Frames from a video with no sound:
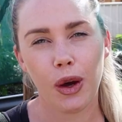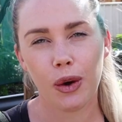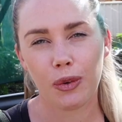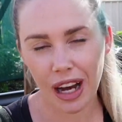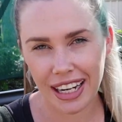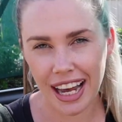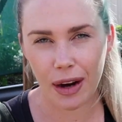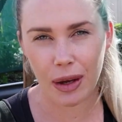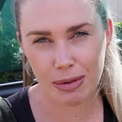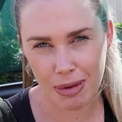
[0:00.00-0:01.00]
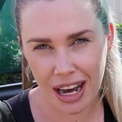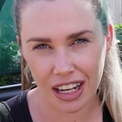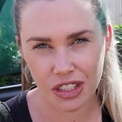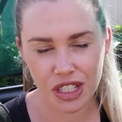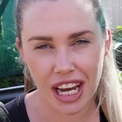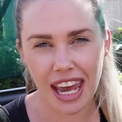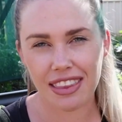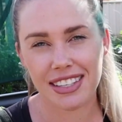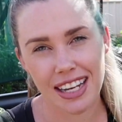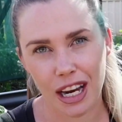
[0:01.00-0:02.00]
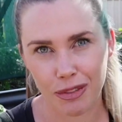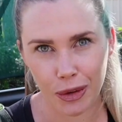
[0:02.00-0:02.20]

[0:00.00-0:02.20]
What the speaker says: right now in March at the start of